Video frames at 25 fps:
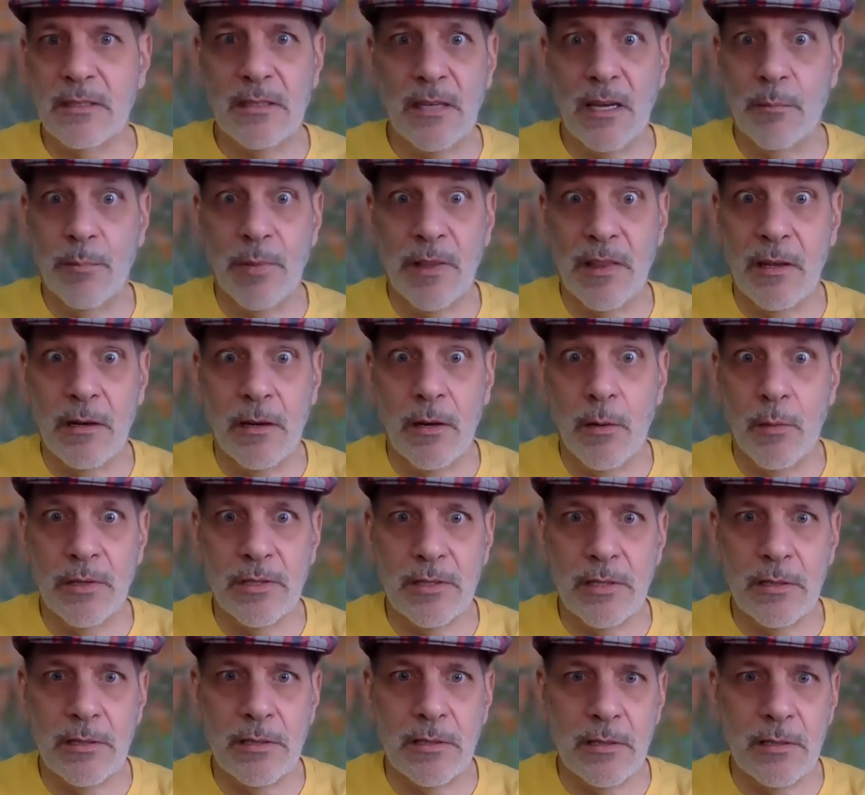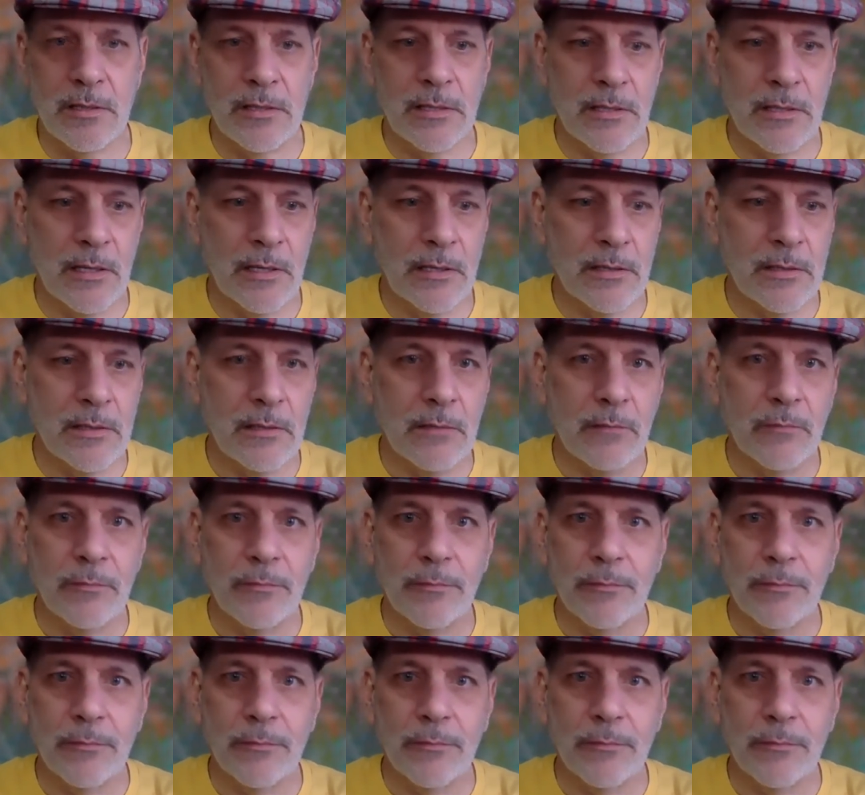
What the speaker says: It's like, but then no one tells you the size.